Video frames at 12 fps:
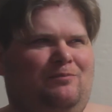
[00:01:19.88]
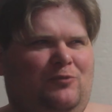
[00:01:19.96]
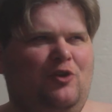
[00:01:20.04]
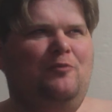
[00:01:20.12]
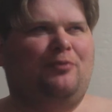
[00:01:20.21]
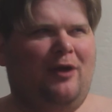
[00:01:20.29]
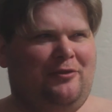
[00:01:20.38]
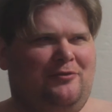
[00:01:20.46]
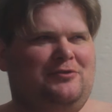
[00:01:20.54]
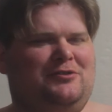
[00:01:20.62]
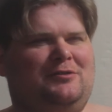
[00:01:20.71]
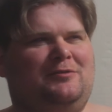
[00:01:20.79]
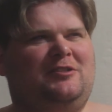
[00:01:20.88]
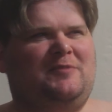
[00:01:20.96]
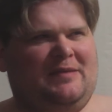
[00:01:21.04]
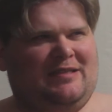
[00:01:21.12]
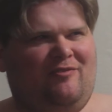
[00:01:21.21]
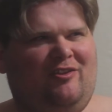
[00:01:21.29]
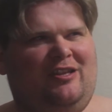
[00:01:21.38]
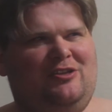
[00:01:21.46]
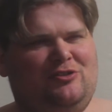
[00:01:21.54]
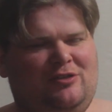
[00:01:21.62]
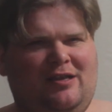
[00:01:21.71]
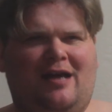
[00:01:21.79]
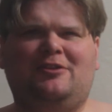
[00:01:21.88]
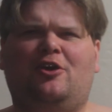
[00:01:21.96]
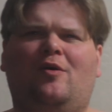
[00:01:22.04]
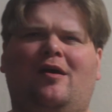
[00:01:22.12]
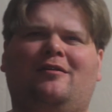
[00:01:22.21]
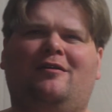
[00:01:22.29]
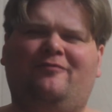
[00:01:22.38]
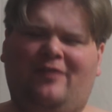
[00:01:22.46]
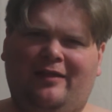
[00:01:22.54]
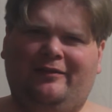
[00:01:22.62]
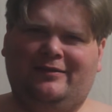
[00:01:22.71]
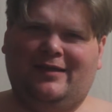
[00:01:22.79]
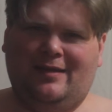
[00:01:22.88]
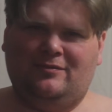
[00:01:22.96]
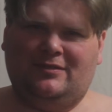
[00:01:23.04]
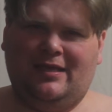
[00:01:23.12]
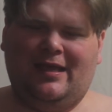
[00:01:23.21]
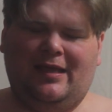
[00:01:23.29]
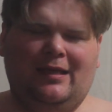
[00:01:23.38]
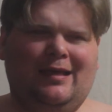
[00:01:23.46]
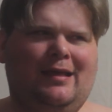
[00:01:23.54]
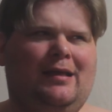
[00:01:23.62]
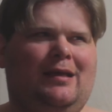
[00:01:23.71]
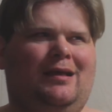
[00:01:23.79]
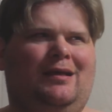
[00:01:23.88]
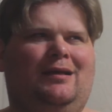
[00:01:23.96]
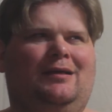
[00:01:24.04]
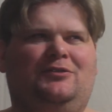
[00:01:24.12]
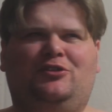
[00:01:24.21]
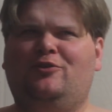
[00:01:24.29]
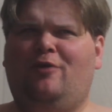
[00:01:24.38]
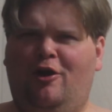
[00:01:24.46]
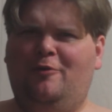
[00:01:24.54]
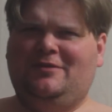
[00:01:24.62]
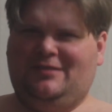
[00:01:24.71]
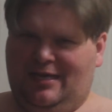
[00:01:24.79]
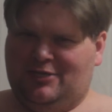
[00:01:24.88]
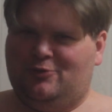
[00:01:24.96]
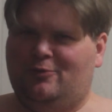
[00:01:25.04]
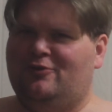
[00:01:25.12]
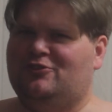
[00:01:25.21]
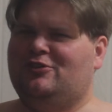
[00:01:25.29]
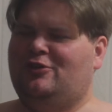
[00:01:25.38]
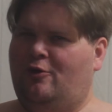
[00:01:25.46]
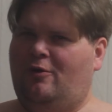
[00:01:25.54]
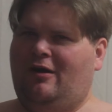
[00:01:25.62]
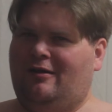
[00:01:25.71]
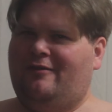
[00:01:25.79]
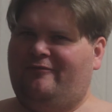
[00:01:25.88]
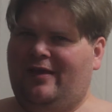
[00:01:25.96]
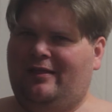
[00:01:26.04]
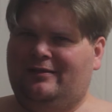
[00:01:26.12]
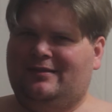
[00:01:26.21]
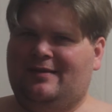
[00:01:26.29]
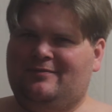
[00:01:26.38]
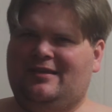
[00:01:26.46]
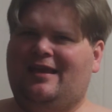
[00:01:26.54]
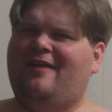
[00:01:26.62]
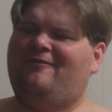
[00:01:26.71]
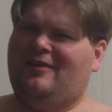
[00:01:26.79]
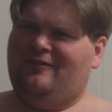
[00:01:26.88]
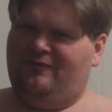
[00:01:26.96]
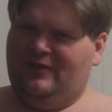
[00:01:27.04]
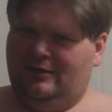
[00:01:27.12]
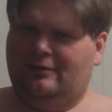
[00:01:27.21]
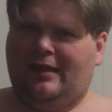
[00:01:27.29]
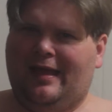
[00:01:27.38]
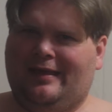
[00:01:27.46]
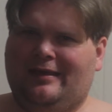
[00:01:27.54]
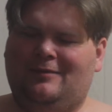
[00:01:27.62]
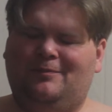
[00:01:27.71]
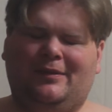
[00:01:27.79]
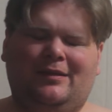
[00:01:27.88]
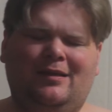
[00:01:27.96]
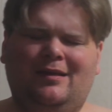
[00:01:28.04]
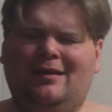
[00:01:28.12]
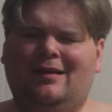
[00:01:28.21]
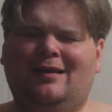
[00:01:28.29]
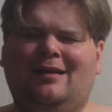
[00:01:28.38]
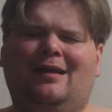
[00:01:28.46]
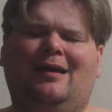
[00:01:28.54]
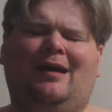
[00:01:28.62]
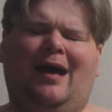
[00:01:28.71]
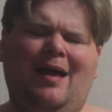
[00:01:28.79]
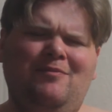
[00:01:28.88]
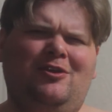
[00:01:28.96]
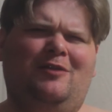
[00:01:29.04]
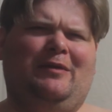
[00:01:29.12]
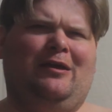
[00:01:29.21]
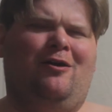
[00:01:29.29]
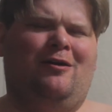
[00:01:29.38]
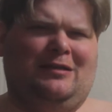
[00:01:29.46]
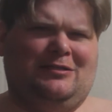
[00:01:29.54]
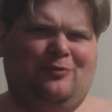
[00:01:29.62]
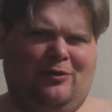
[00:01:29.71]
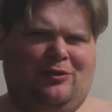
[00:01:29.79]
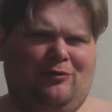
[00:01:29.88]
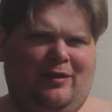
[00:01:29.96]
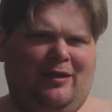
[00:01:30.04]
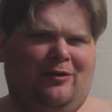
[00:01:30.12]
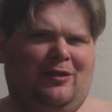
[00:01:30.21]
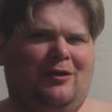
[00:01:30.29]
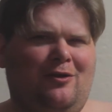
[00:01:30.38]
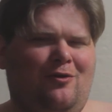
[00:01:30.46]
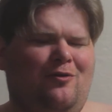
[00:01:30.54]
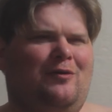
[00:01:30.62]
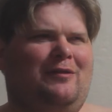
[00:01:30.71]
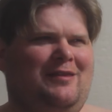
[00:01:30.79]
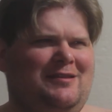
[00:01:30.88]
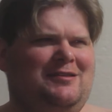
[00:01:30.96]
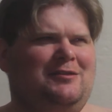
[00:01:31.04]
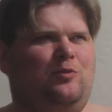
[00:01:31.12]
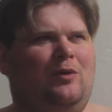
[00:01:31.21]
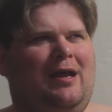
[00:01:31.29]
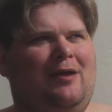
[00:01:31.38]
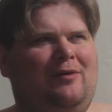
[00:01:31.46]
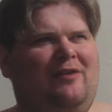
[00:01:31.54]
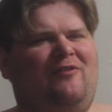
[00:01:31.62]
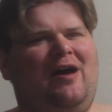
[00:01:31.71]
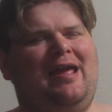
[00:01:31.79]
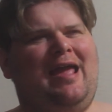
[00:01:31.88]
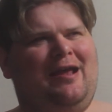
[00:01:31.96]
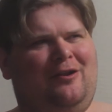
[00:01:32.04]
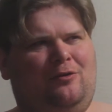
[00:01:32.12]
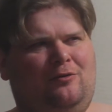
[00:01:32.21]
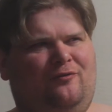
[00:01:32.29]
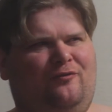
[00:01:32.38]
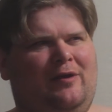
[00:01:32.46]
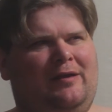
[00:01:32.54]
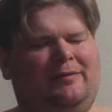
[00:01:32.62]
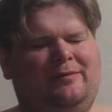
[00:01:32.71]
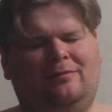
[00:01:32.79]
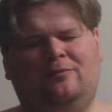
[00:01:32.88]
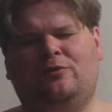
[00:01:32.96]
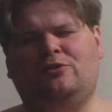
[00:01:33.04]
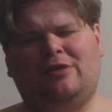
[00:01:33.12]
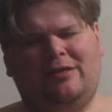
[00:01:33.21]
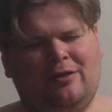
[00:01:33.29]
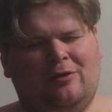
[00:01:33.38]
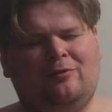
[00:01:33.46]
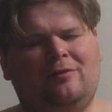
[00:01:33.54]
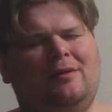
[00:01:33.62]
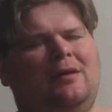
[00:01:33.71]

two brothers specifically should not go out on Valentine's Day. Two homosexuals should go out on Valentine's Day if they feel like it, but I'm gonna be honest with you here. You know, this is what if I had a girlfriend, which I don't,